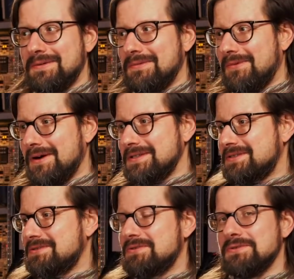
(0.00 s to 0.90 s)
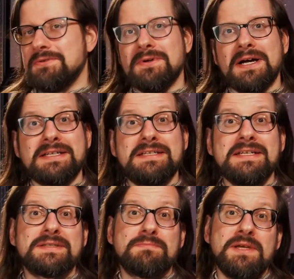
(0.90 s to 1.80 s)
wanted to do a
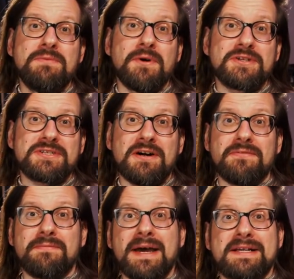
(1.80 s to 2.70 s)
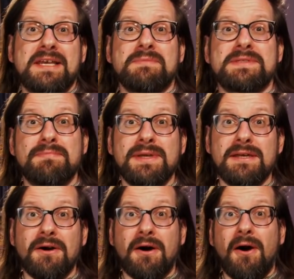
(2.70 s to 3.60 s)
DSP version of Max
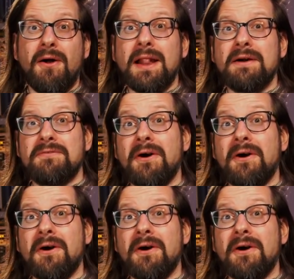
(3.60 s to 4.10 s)
MSP all